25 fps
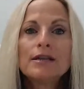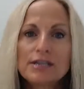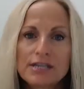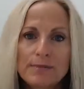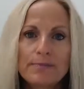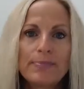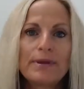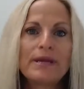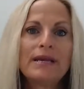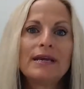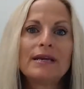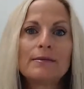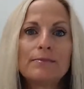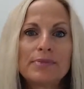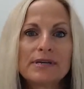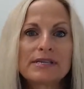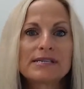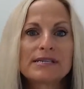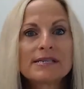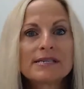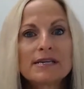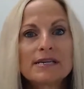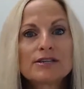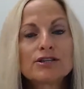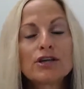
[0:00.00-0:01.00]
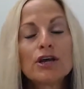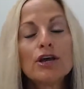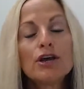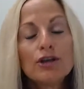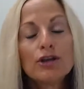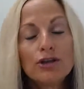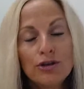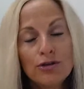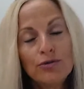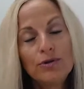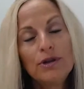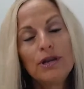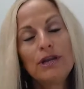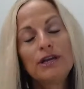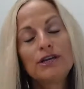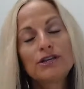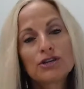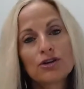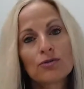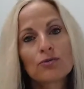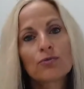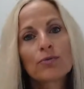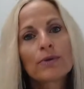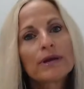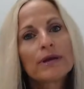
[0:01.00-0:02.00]
to be in business, you need
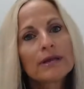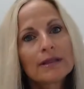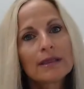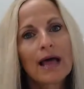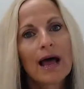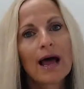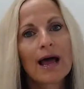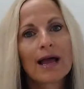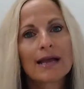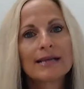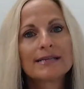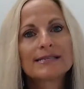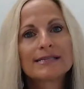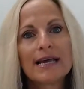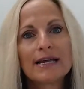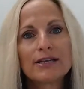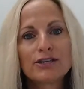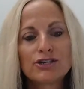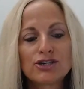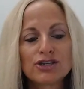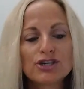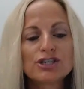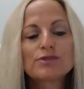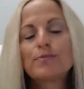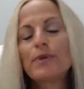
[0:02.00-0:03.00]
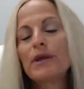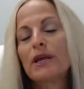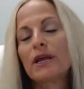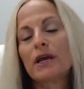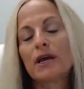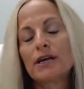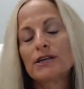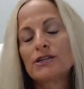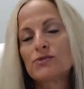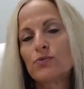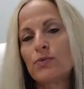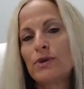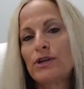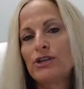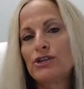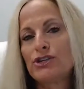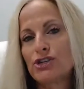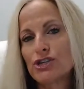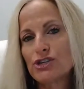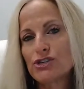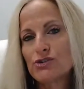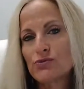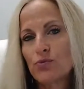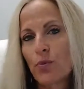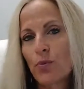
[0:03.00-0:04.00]
to realize that just because we
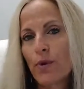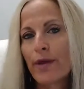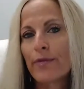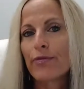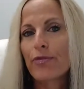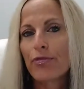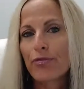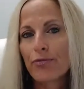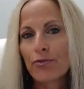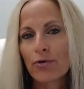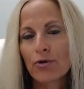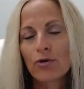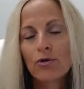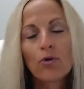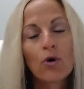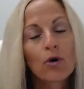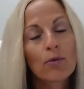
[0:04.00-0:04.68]
just went through,